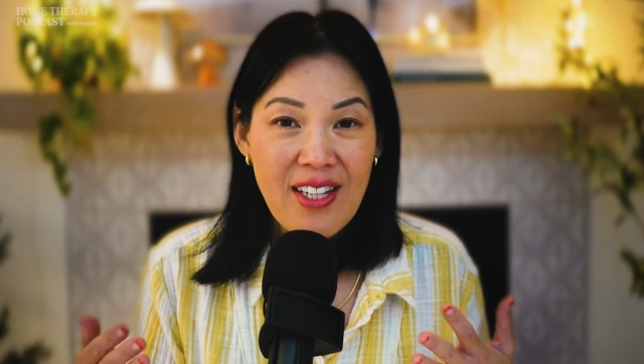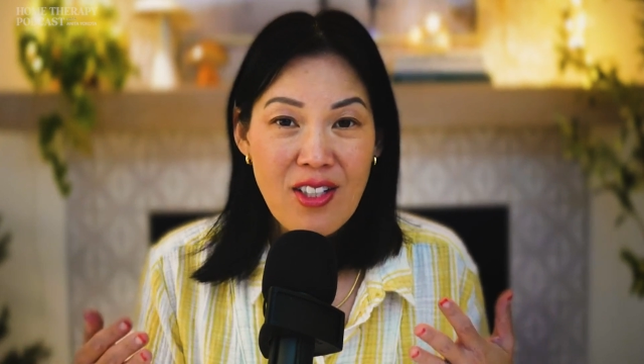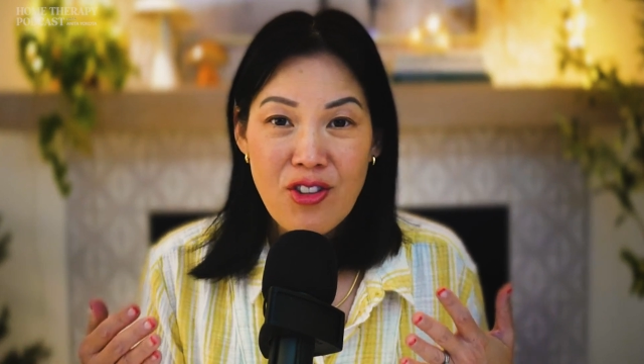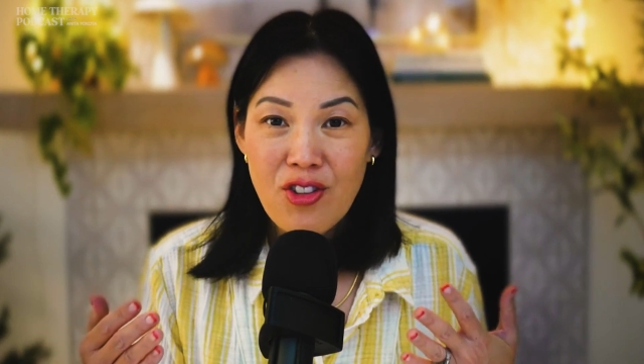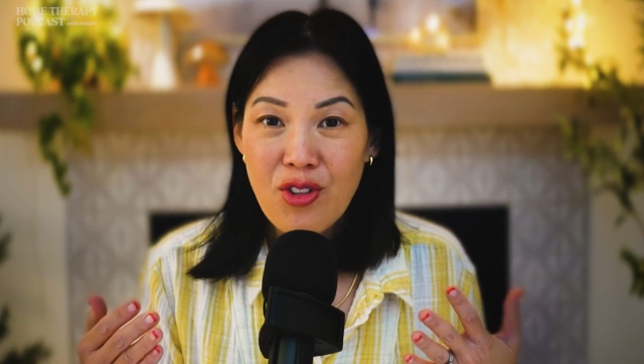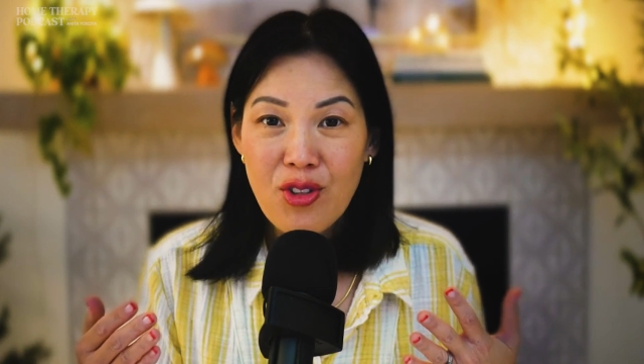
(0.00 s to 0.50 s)

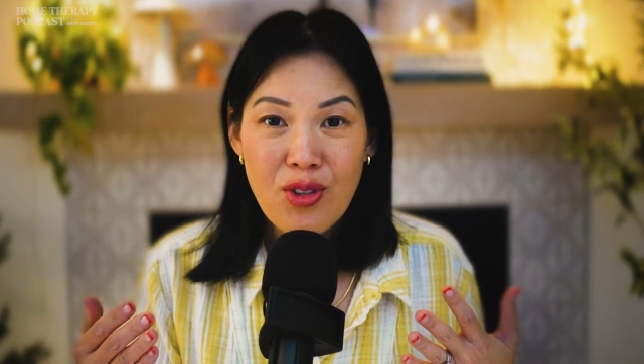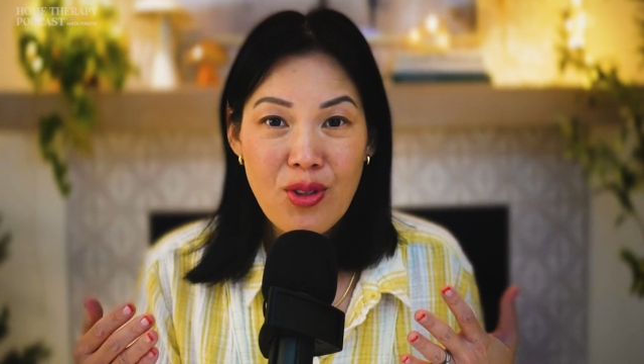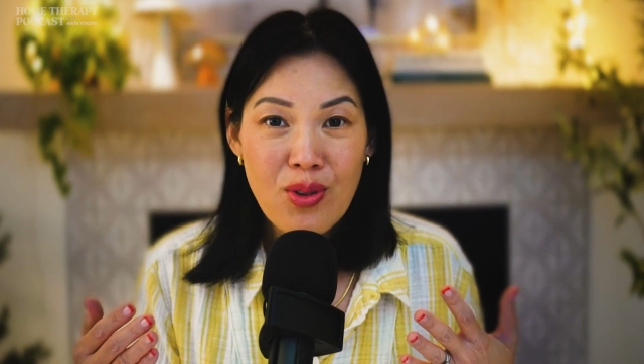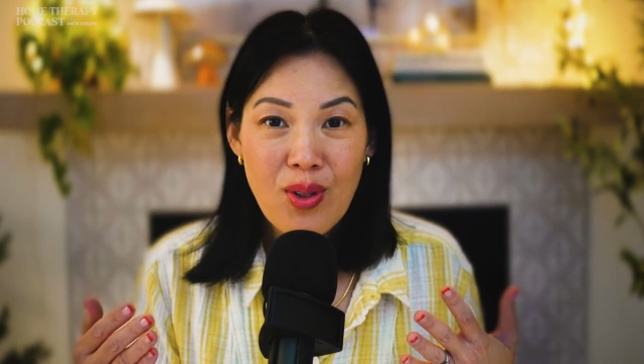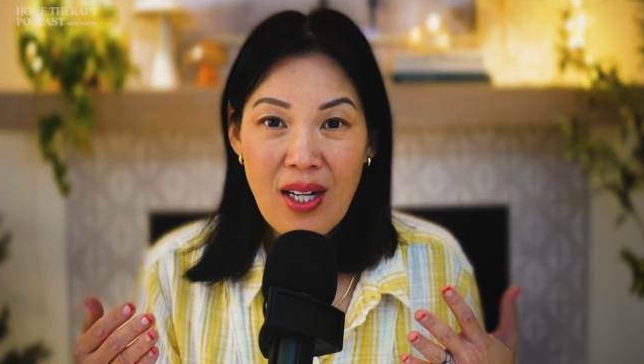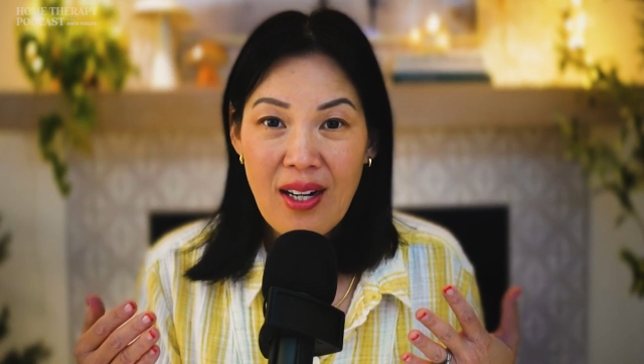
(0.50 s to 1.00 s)

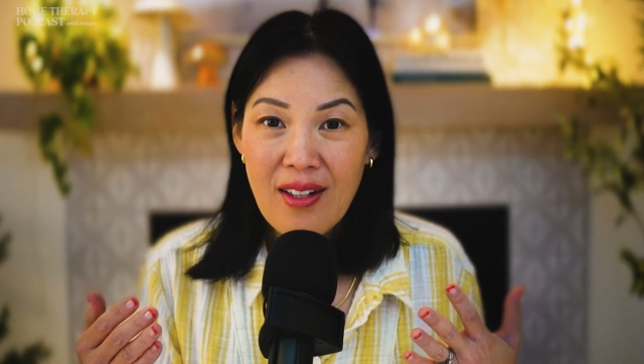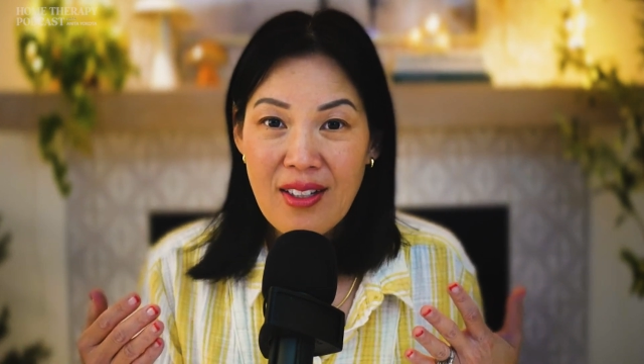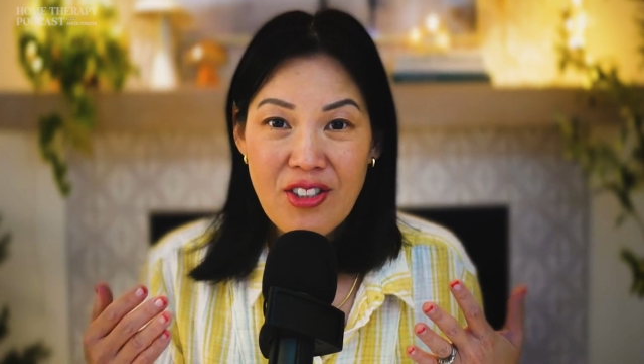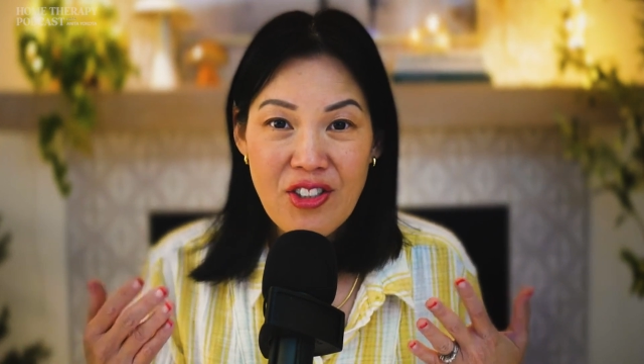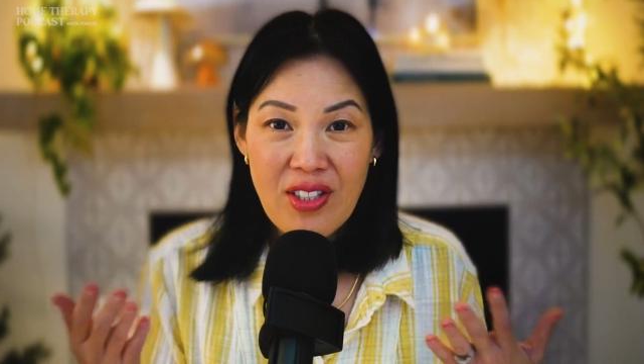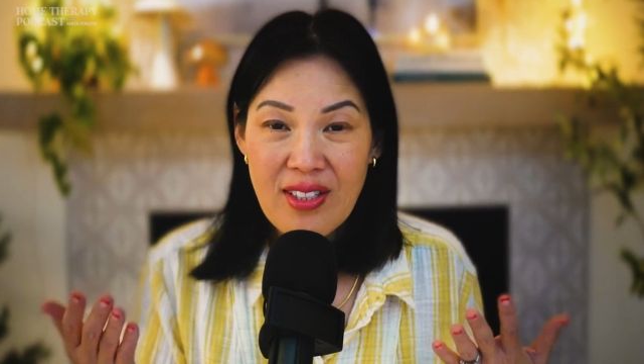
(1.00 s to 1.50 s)
to
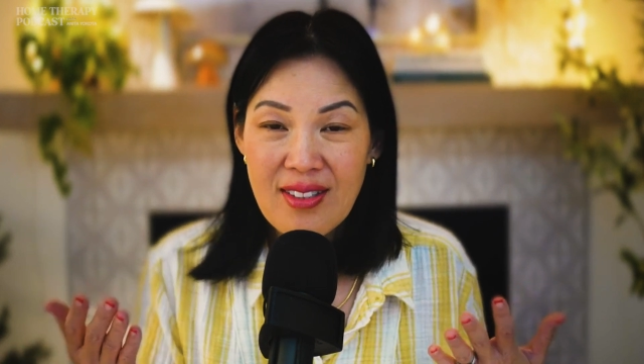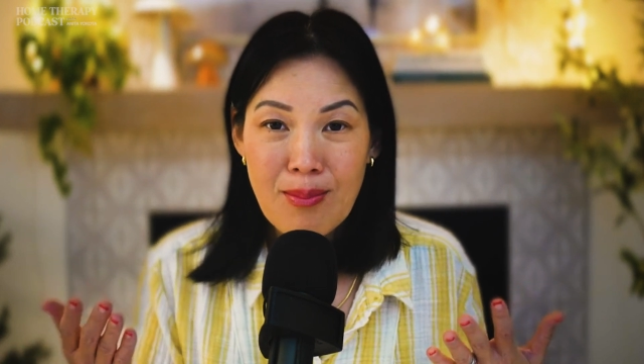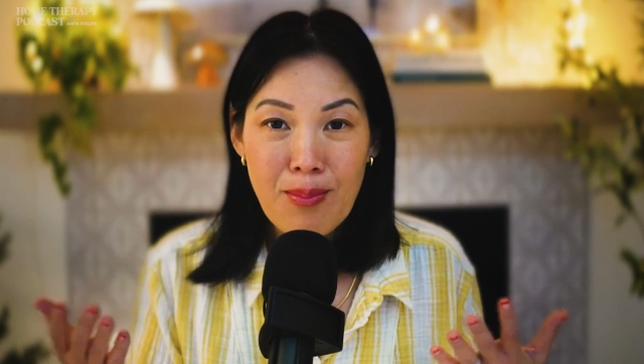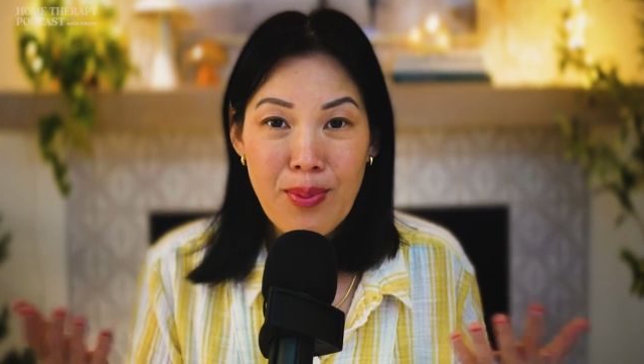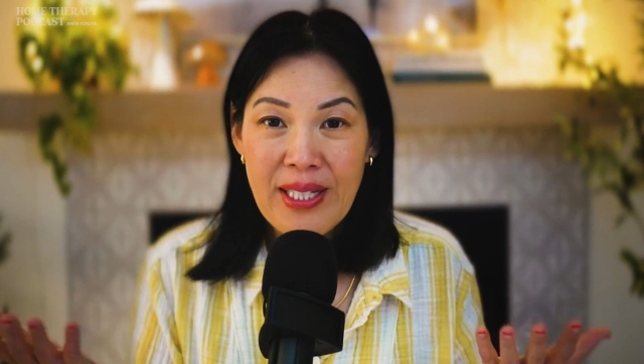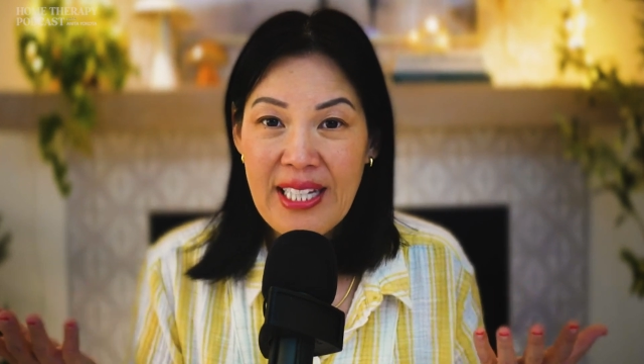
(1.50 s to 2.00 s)
just
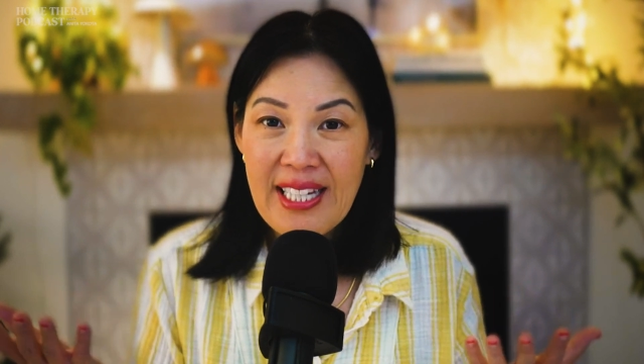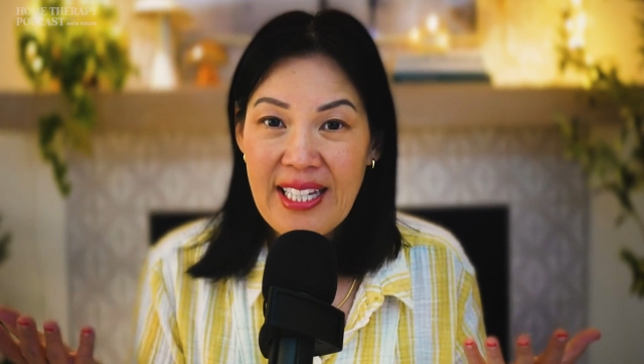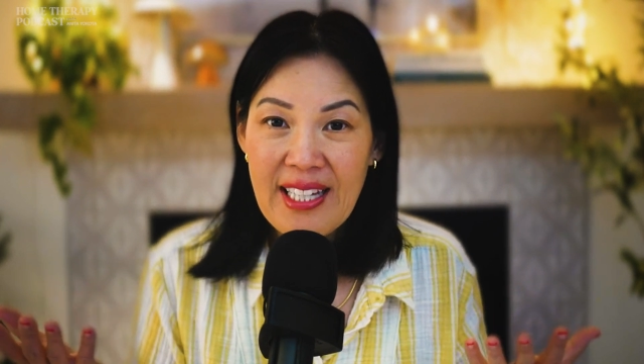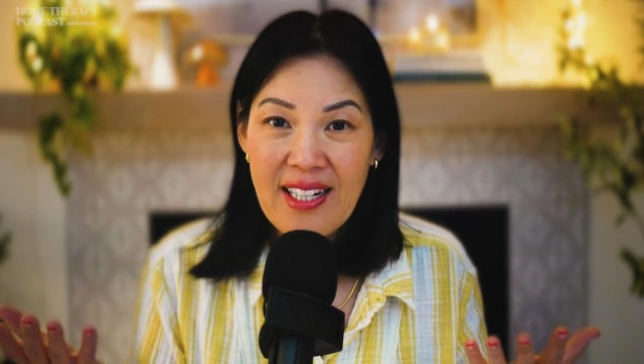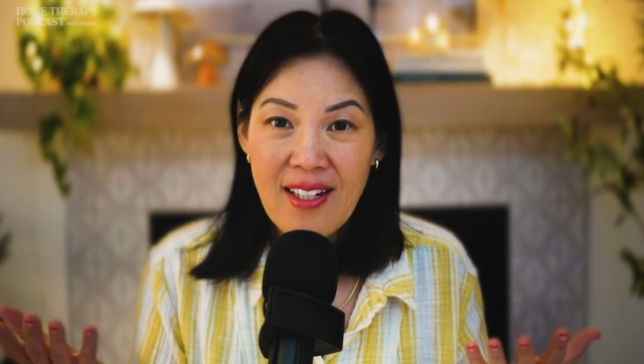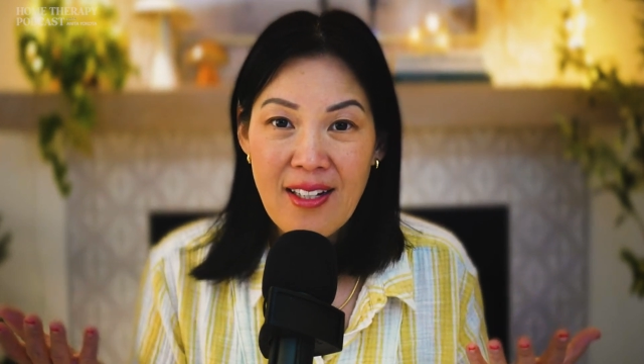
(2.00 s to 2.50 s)
bringing
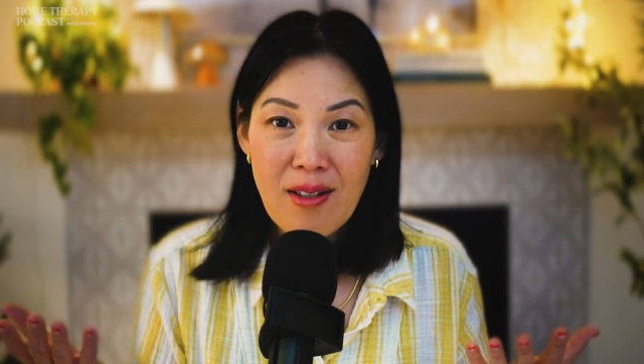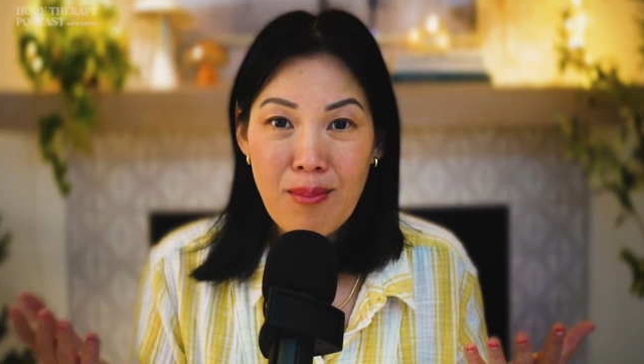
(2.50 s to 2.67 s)
in